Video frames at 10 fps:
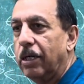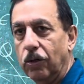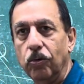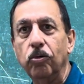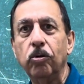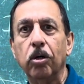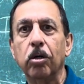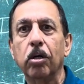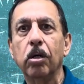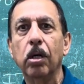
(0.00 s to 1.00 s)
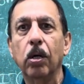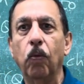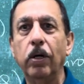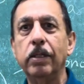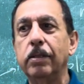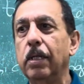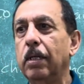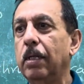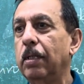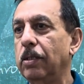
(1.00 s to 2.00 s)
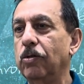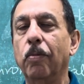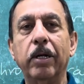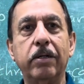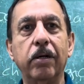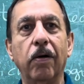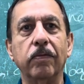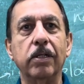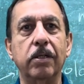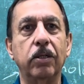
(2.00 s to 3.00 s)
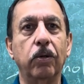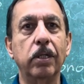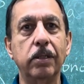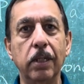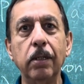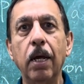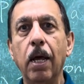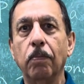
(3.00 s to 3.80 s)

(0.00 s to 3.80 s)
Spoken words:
Q, what is the geometry of the situation?